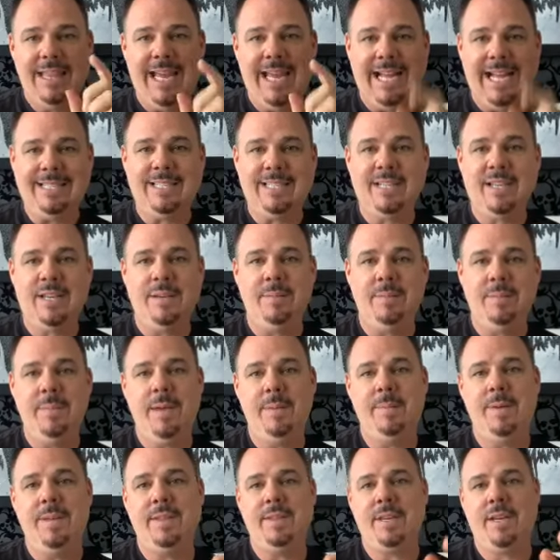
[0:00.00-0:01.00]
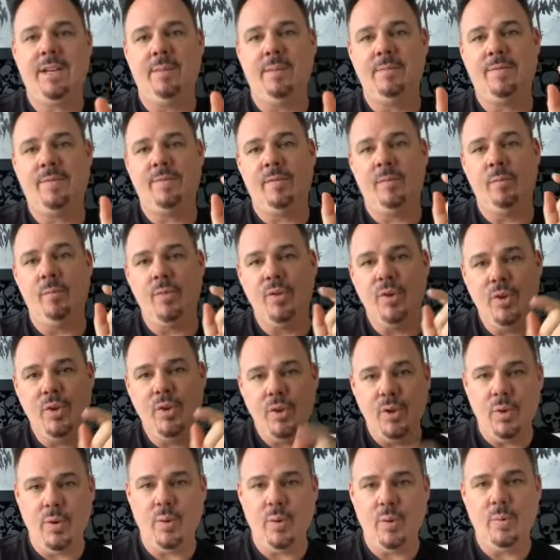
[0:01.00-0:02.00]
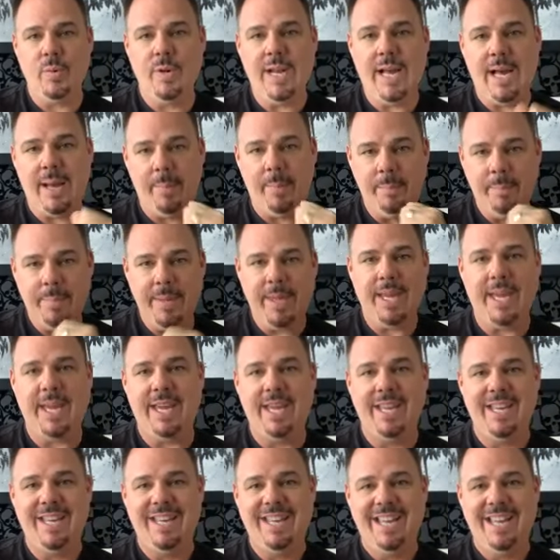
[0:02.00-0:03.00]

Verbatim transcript: That's a commitment that comes from you, not me.